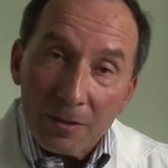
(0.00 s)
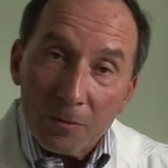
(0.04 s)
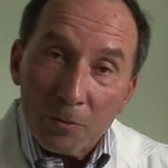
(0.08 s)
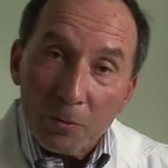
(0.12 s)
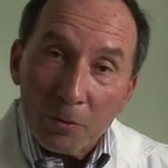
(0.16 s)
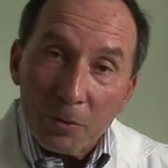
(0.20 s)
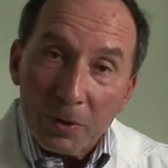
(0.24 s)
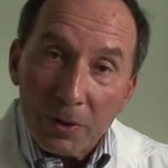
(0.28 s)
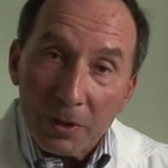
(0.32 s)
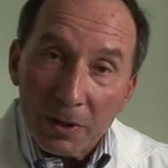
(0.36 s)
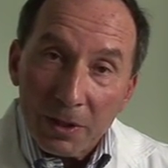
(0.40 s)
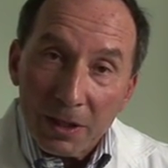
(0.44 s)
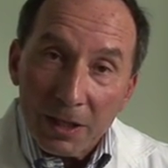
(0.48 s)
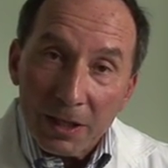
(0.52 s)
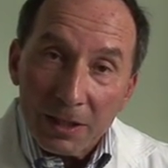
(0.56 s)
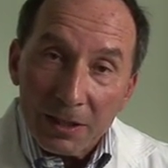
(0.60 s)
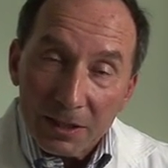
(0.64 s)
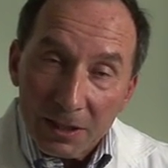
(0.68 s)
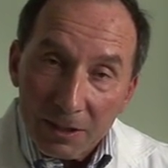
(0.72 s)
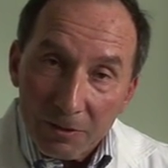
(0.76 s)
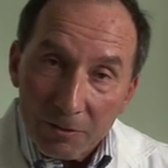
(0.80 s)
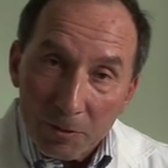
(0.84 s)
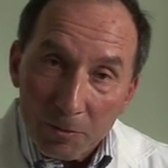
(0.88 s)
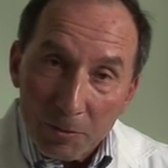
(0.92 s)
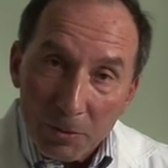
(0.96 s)
with a
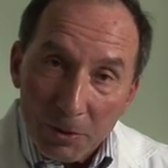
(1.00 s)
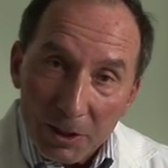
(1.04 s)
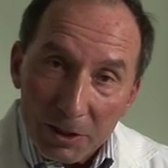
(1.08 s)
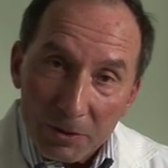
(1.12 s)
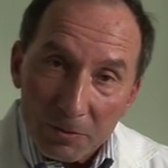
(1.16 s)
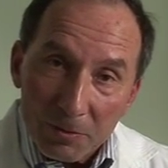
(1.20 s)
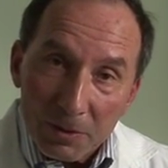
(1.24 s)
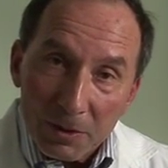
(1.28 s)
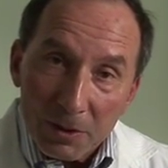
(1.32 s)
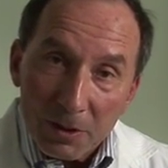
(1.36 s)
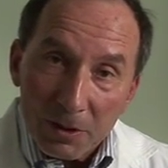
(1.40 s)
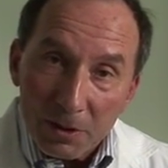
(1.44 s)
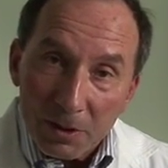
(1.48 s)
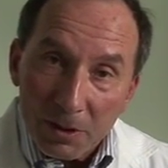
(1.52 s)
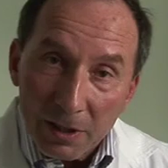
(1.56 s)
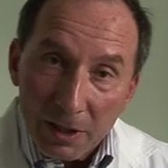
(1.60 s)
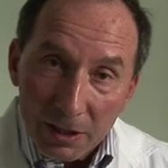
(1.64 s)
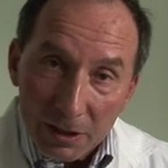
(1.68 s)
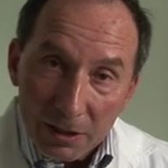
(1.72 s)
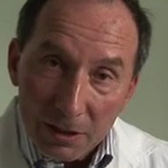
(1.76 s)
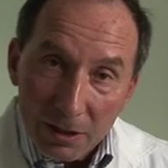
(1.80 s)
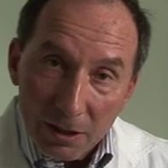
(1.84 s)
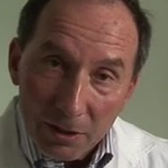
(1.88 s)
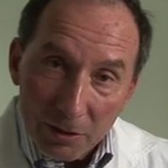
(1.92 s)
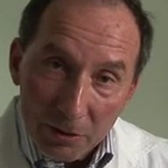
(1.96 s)
knee replacement,
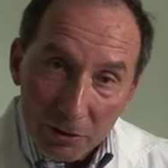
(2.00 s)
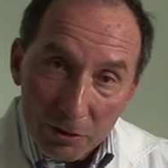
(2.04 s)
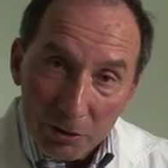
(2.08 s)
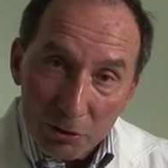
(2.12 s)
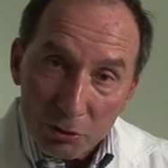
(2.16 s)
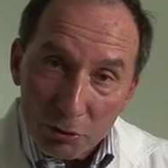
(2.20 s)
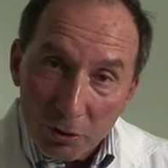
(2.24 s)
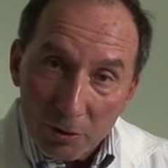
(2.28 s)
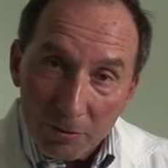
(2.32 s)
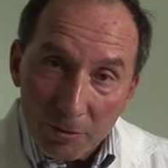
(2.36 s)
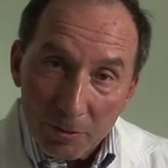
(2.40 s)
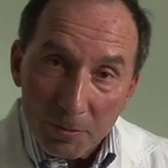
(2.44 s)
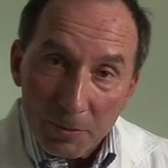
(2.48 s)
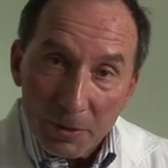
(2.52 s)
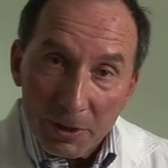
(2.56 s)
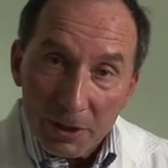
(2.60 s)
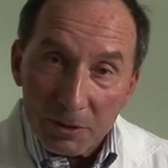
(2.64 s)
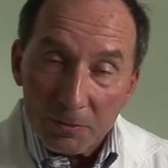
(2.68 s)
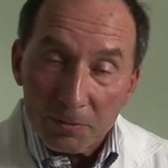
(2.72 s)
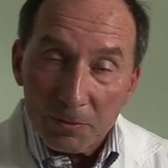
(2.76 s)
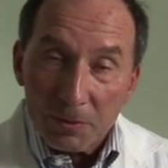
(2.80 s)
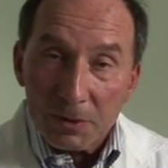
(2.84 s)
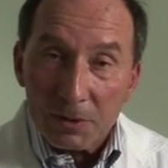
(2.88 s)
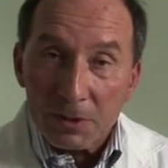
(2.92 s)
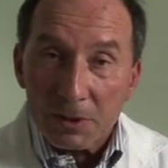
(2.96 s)
unlike other joint
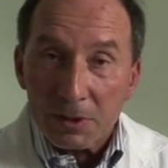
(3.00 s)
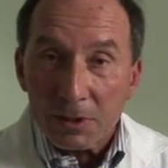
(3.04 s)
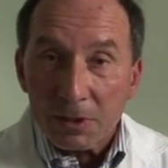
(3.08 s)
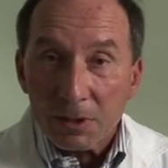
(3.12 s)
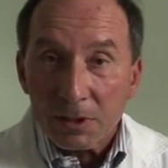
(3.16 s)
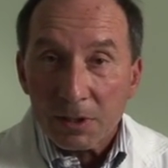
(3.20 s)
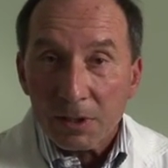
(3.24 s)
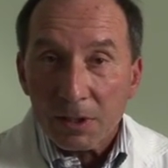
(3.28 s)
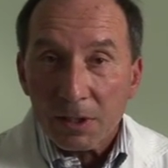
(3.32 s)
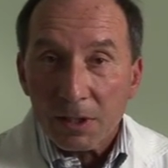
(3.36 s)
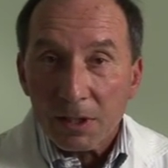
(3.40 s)
replacements,